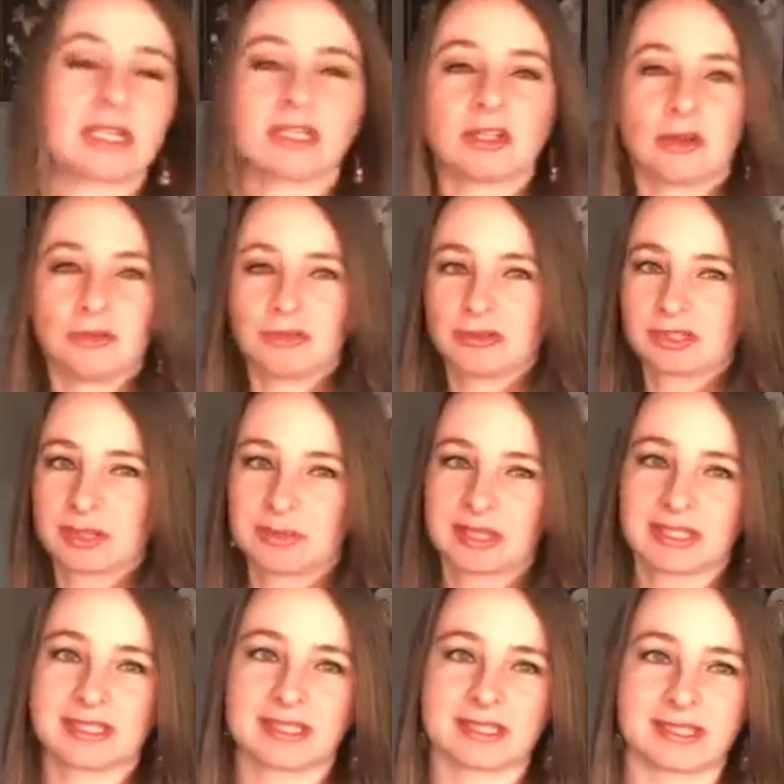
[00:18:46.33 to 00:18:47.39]
going to go through some of
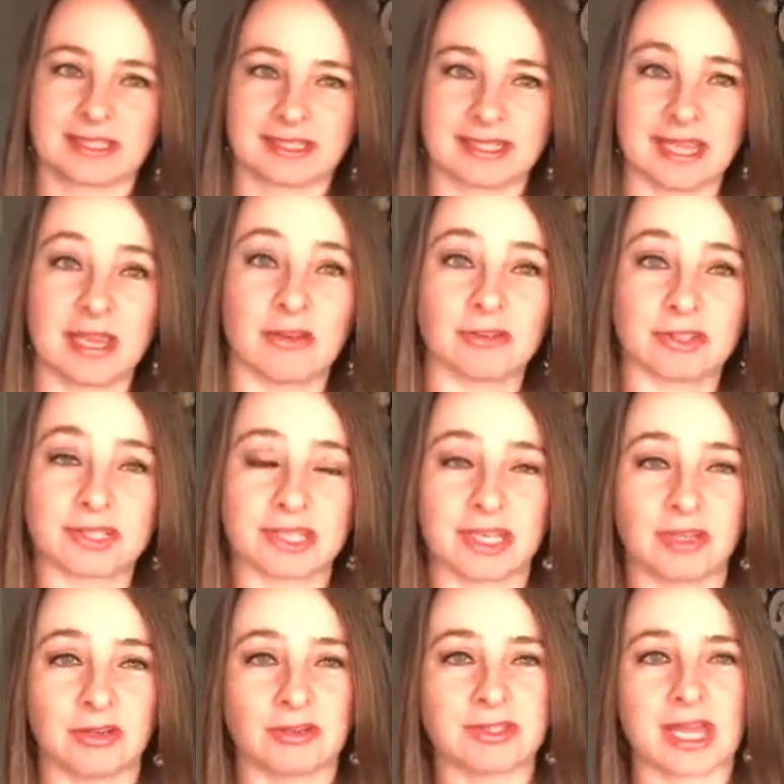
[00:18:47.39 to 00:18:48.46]
the sales
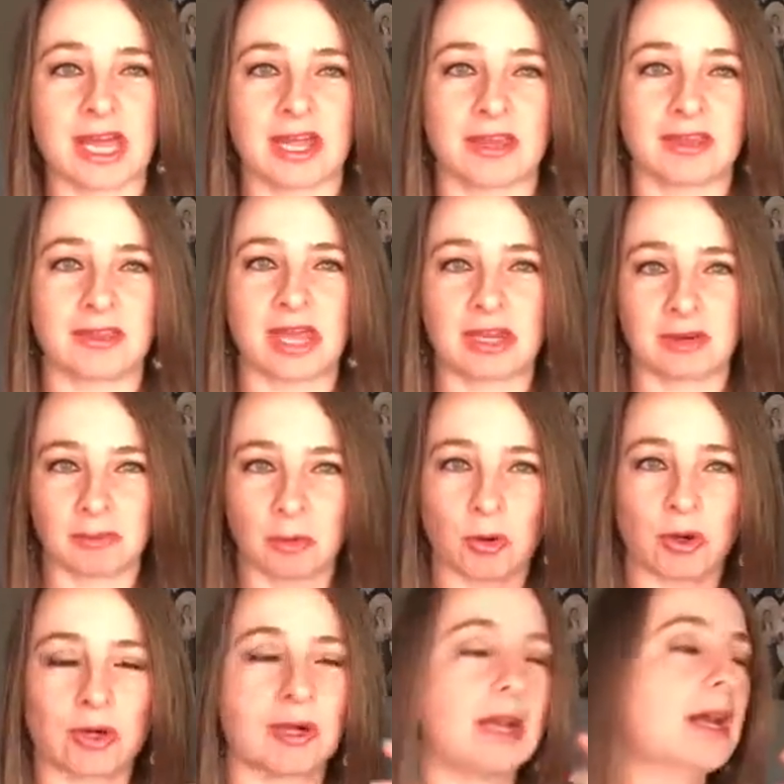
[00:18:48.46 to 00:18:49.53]
skills that are
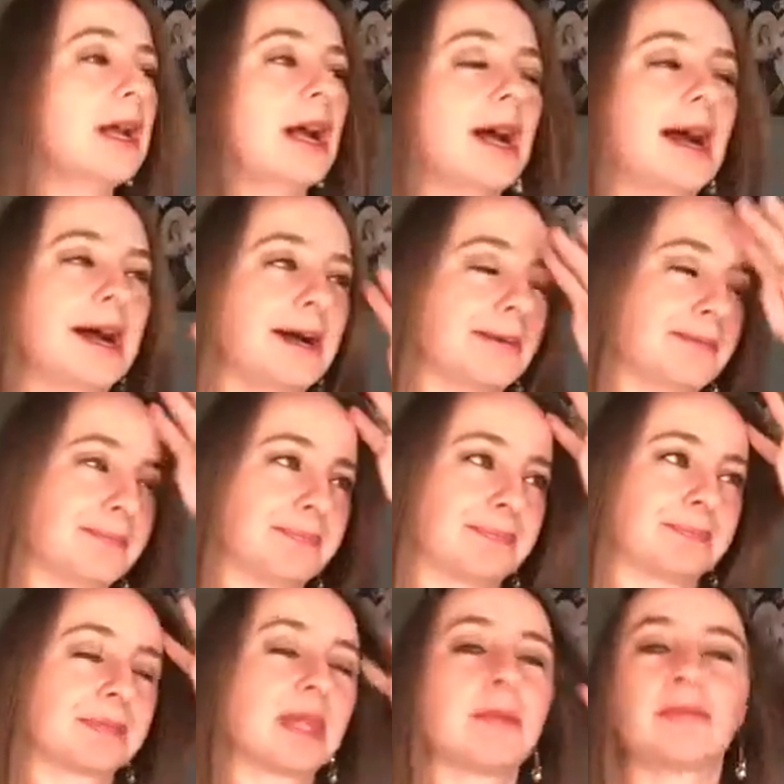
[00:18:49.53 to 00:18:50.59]
more
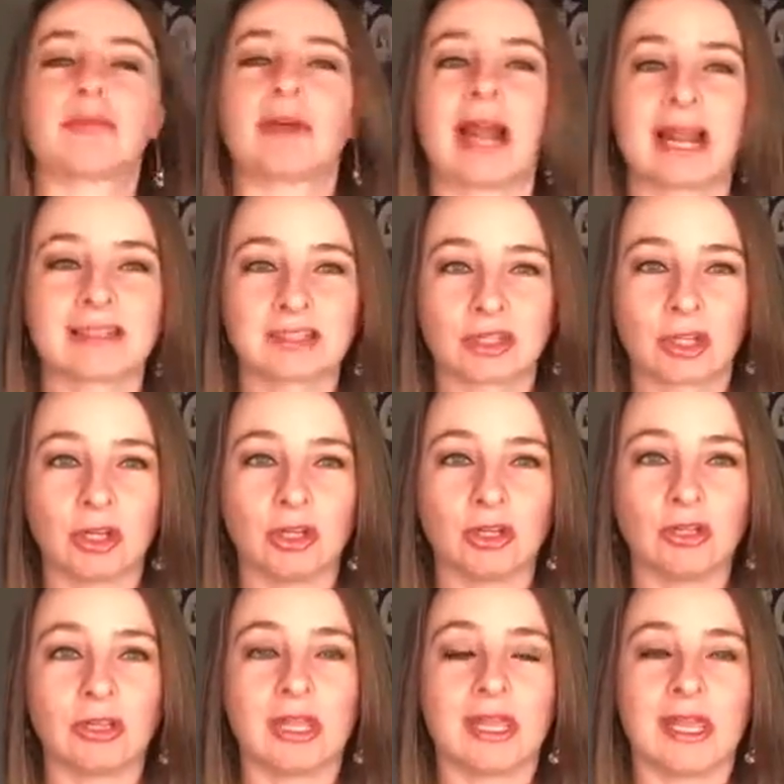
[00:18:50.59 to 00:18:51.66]

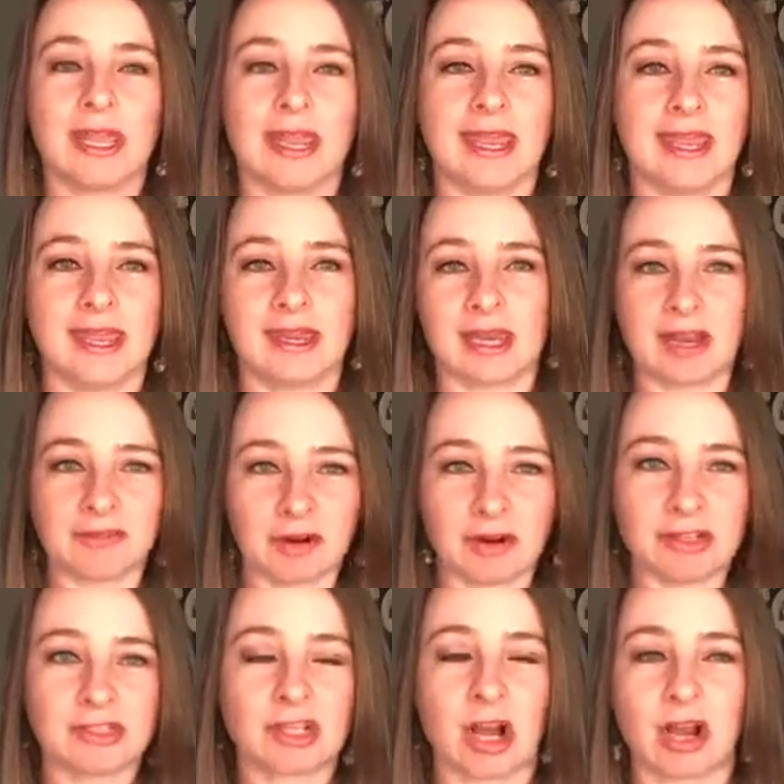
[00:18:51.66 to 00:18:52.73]
practical, and I've
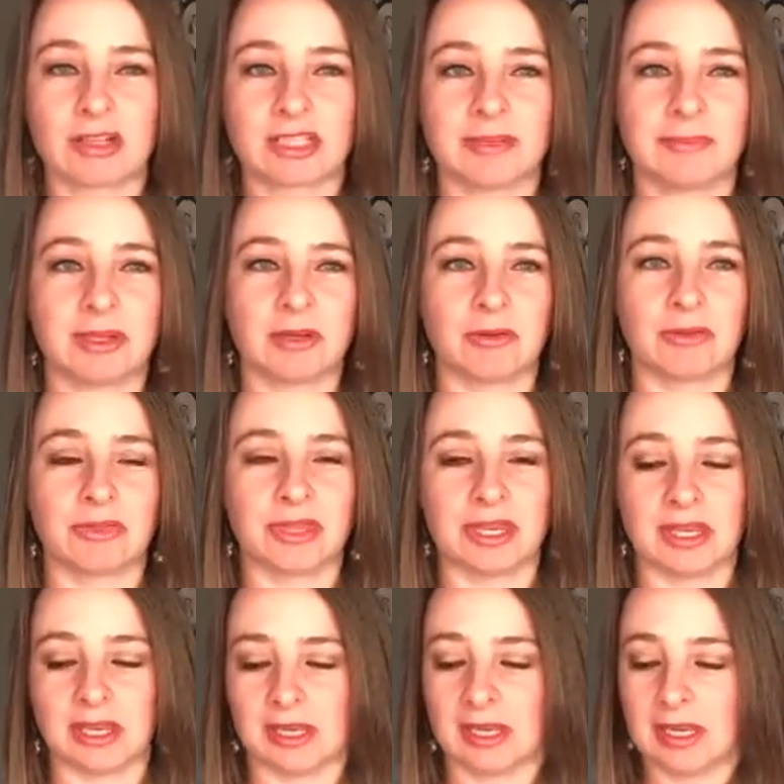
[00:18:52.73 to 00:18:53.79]
already talked about
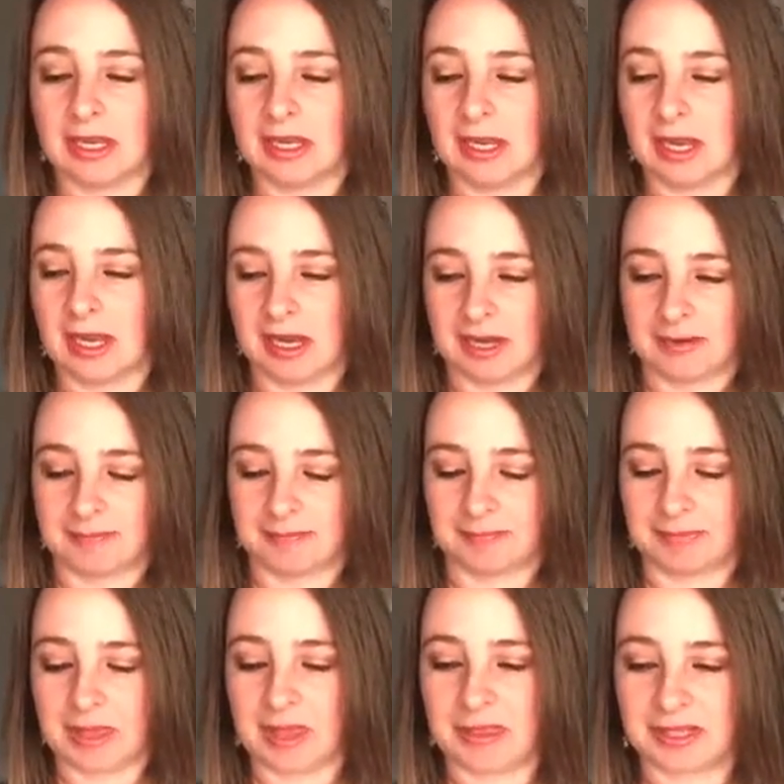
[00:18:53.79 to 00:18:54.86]
the
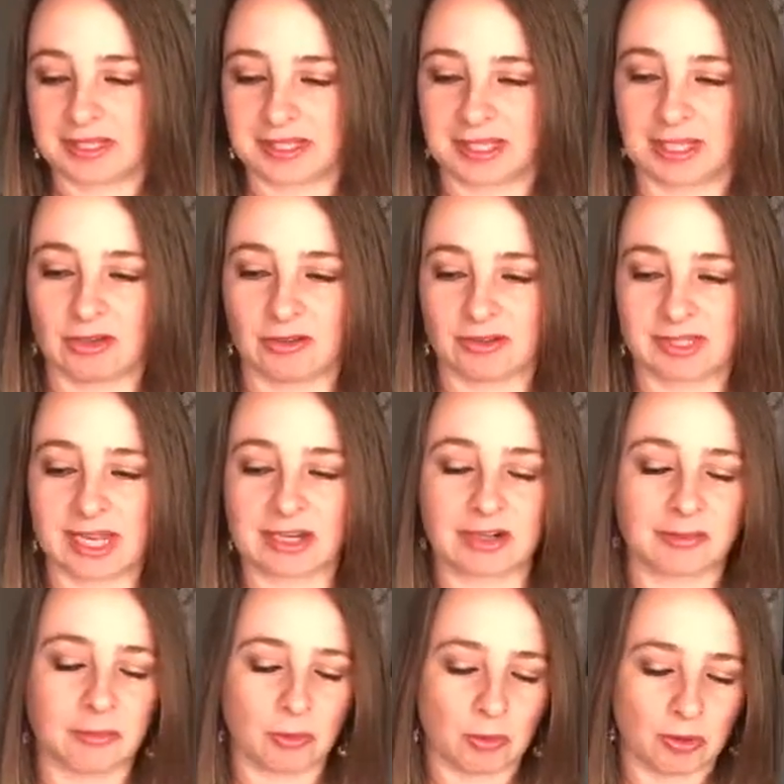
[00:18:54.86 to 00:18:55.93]
skills that
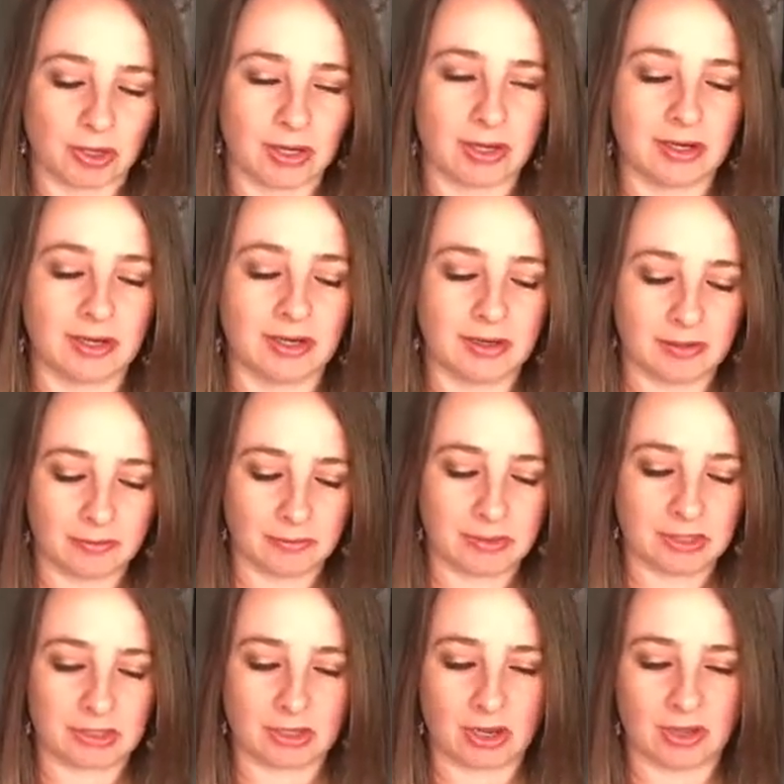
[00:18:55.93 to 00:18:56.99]
are more, what
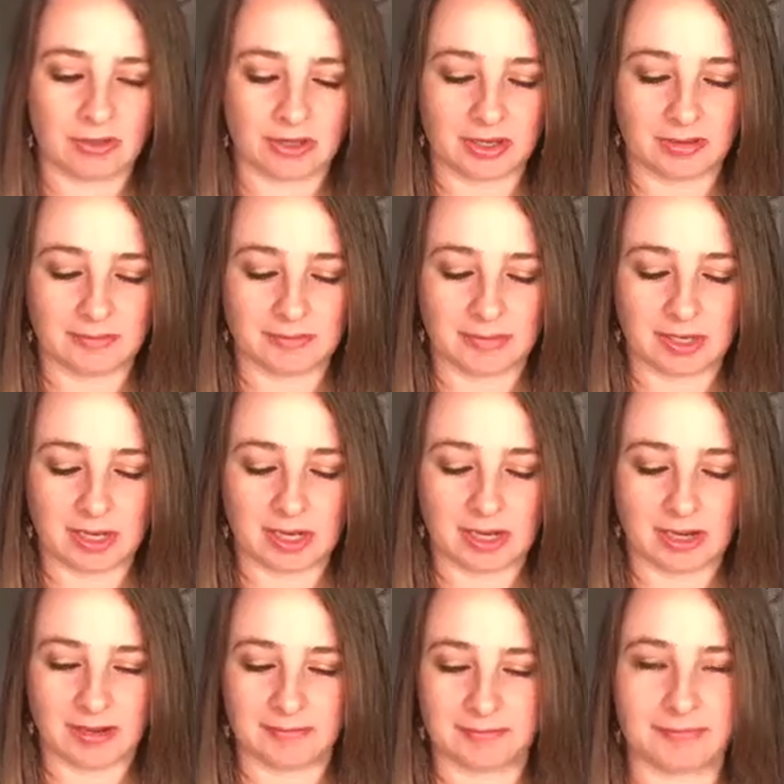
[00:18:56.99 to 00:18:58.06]
do you call them?
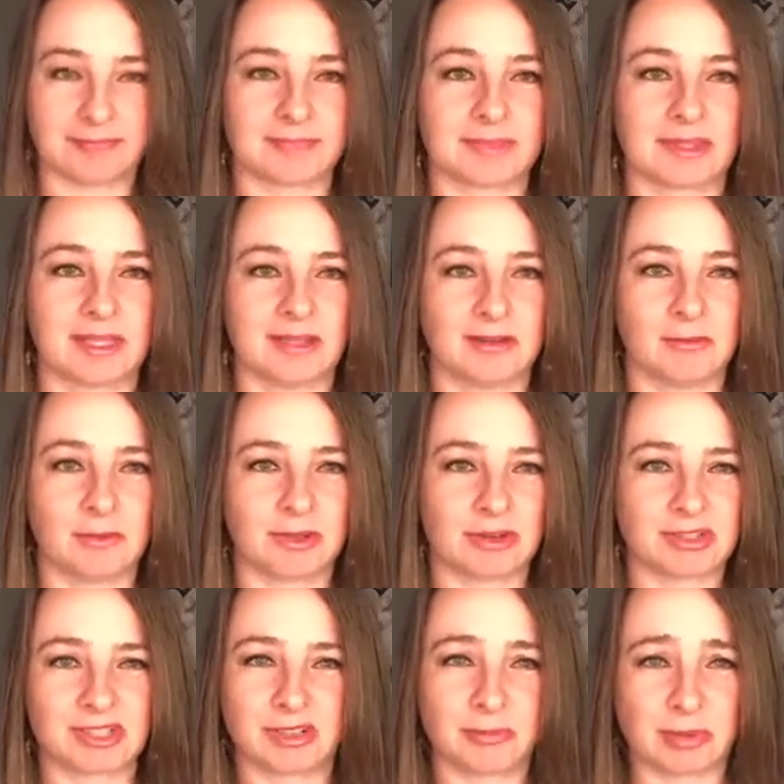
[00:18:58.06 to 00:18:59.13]
Well, they're
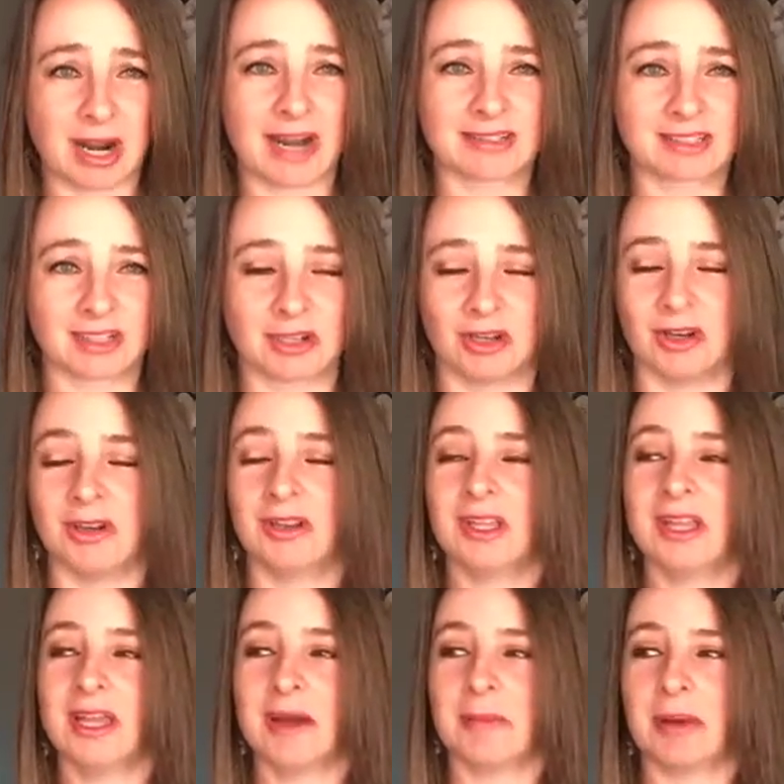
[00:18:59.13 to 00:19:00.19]
still practical,
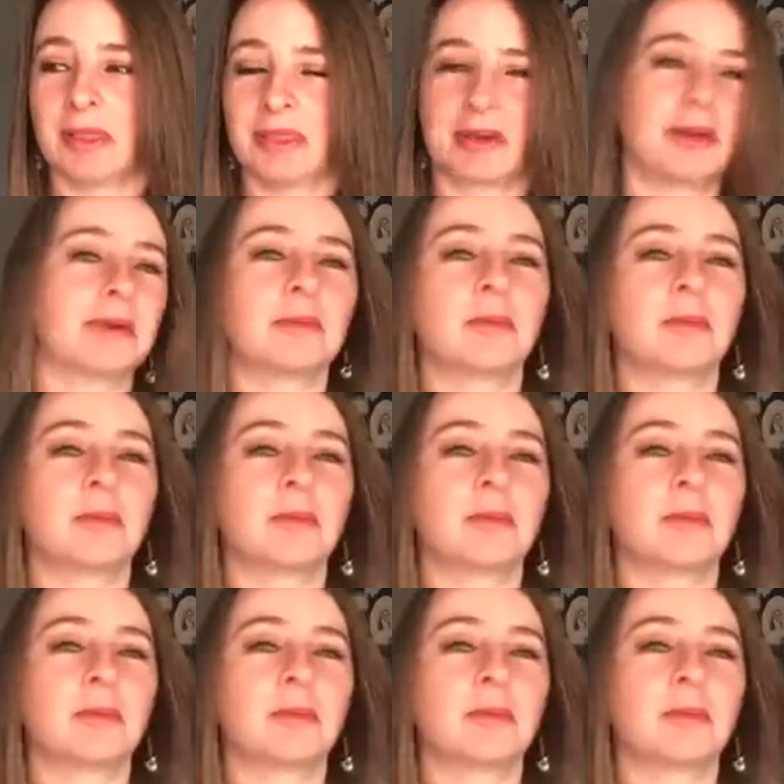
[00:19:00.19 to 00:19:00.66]
but they're